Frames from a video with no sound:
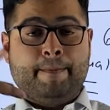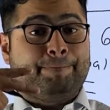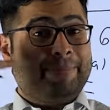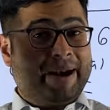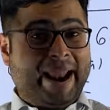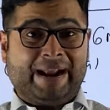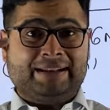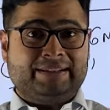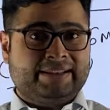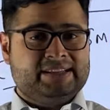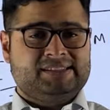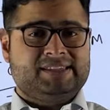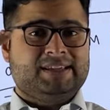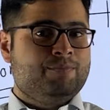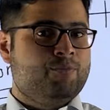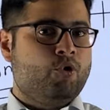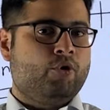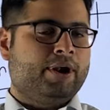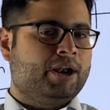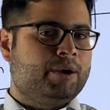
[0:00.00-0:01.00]

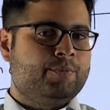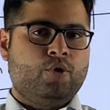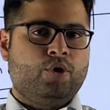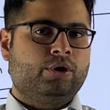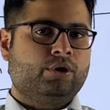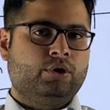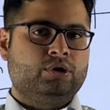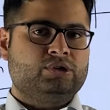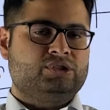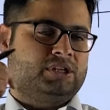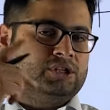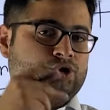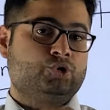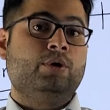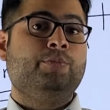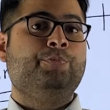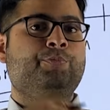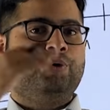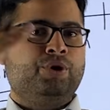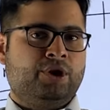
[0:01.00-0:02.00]
practicing more and more questions to
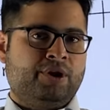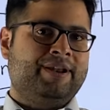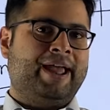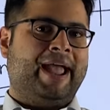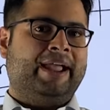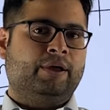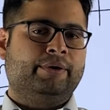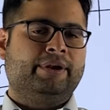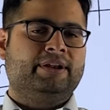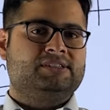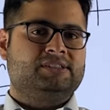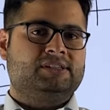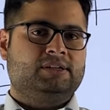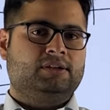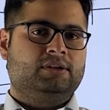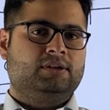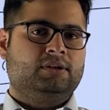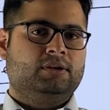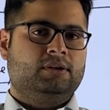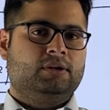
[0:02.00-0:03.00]
improve your accuracy.
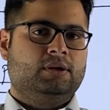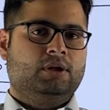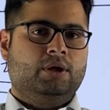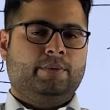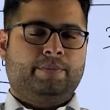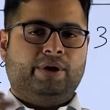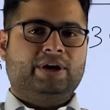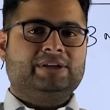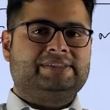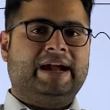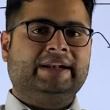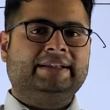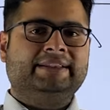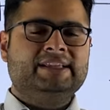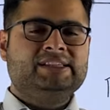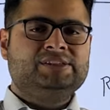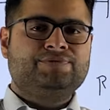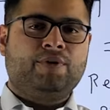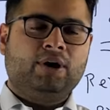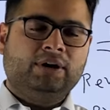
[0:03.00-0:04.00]
Because that
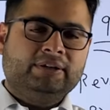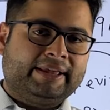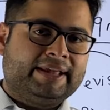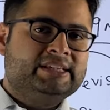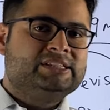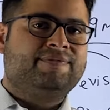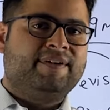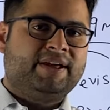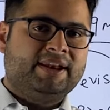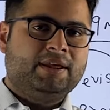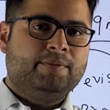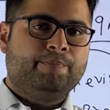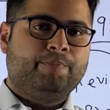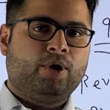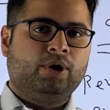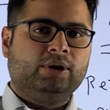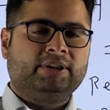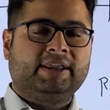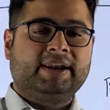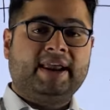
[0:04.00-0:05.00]
is what is very
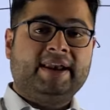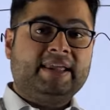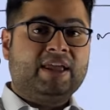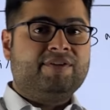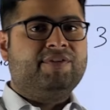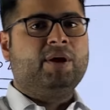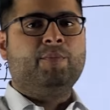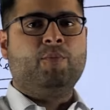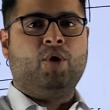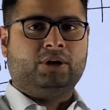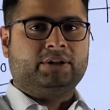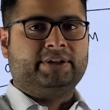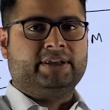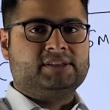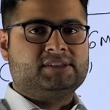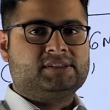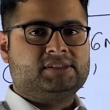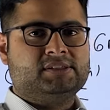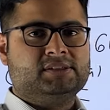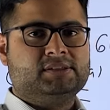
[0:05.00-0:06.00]
important in giving mock
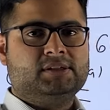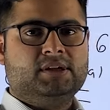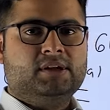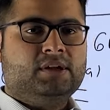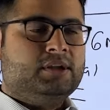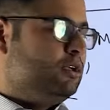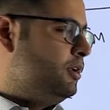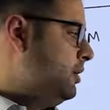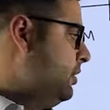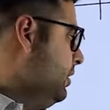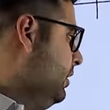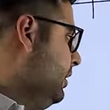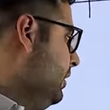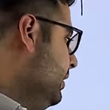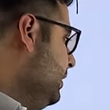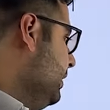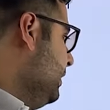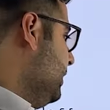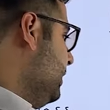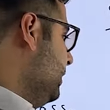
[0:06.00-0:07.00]
test.
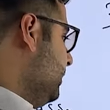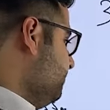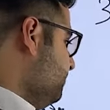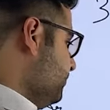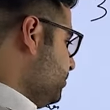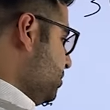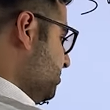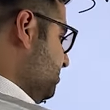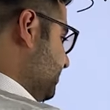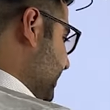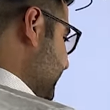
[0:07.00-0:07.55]
So